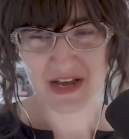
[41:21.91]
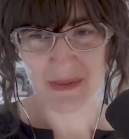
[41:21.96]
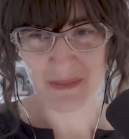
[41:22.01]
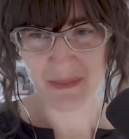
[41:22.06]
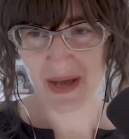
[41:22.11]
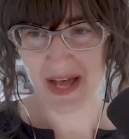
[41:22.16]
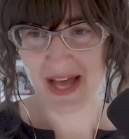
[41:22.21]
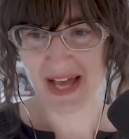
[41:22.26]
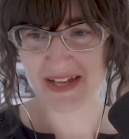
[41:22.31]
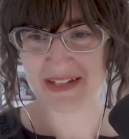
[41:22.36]

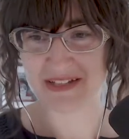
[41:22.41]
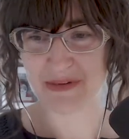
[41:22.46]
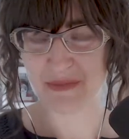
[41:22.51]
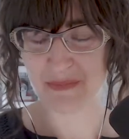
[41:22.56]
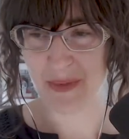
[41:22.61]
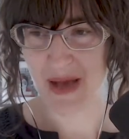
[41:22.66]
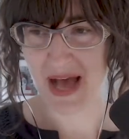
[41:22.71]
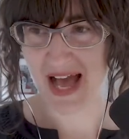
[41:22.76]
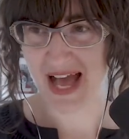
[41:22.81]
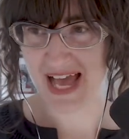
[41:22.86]
but
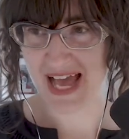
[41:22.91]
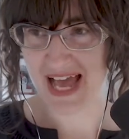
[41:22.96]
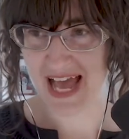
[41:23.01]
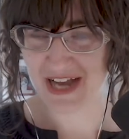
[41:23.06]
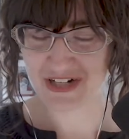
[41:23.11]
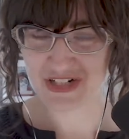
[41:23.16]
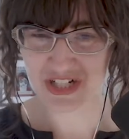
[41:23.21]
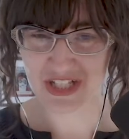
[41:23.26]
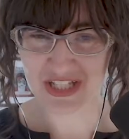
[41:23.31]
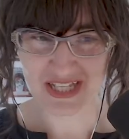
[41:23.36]
by
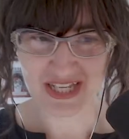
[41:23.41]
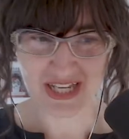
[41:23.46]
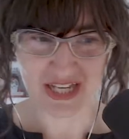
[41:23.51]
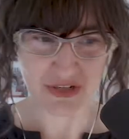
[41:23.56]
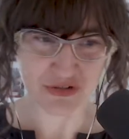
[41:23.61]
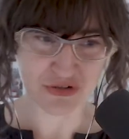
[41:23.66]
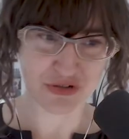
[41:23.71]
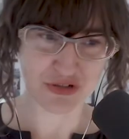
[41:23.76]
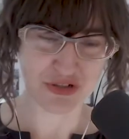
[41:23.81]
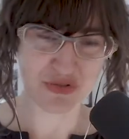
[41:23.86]
actually
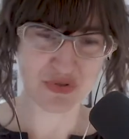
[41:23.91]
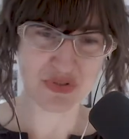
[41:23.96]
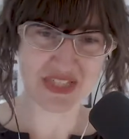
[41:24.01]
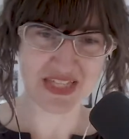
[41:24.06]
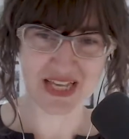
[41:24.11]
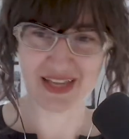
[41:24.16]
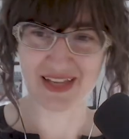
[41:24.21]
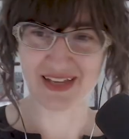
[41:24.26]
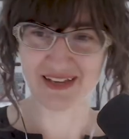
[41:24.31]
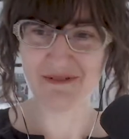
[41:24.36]

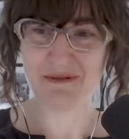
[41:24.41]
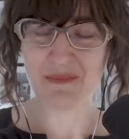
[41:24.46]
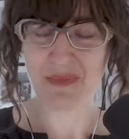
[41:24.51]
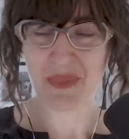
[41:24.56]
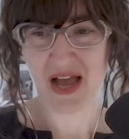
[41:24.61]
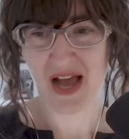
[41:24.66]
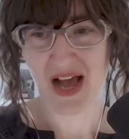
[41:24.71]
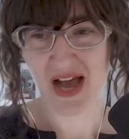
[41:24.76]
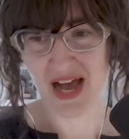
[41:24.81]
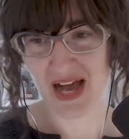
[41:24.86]
introducing
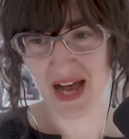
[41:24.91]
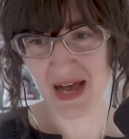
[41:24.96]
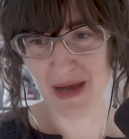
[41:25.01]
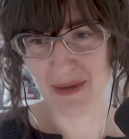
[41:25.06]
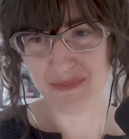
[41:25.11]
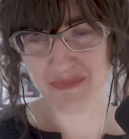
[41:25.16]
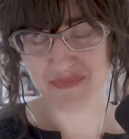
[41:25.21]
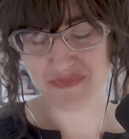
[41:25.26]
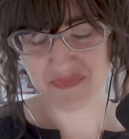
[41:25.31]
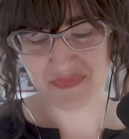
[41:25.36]

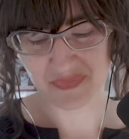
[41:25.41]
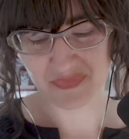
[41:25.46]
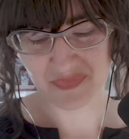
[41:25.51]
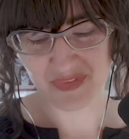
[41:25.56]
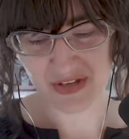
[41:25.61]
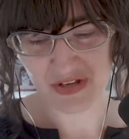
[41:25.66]
um,